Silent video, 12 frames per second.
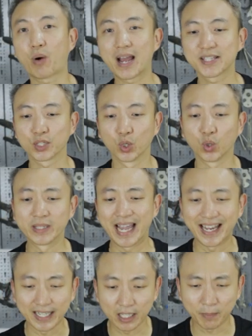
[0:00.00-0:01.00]
price alone
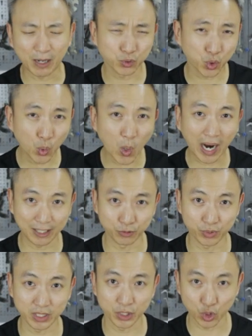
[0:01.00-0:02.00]
at about
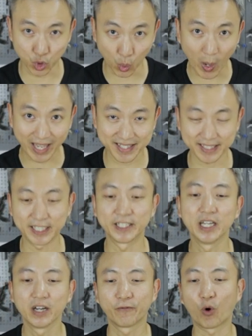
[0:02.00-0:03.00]

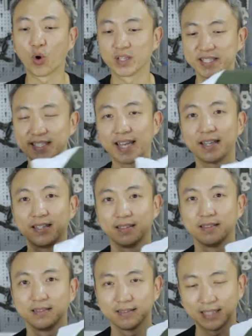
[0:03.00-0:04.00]
$200 for a set
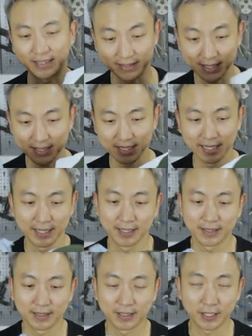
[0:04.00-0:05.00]
like this,
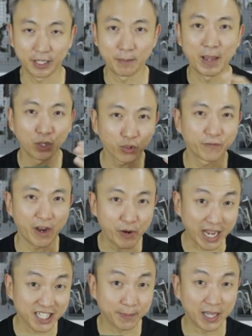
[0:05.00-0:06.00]
it may look
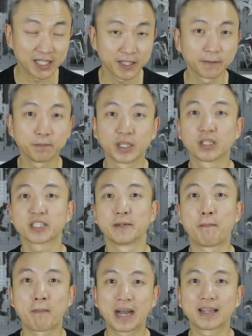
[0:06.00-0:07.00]
very expensive because
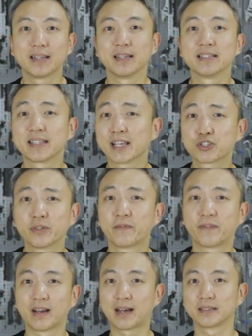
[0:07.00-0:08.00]
the market is actually
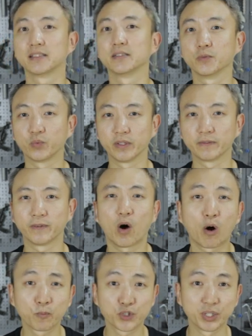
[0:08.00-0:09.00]
flooded with
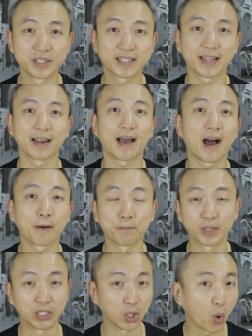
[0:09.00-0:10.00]
options that
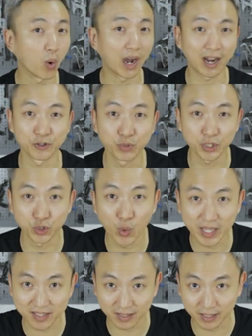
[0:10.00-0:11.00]
are below
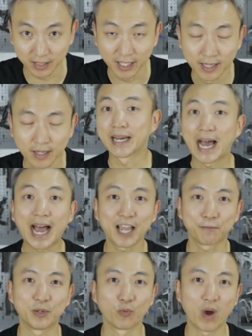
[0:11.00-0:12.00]
$100. And
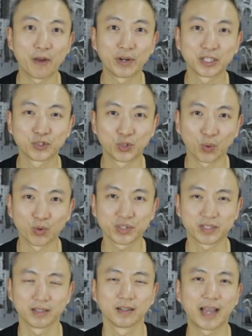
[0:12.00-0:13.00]
I've been wearing
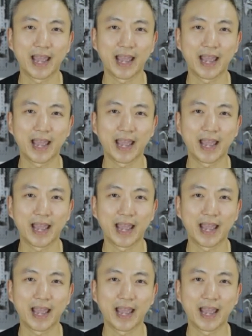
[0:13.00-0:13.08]
those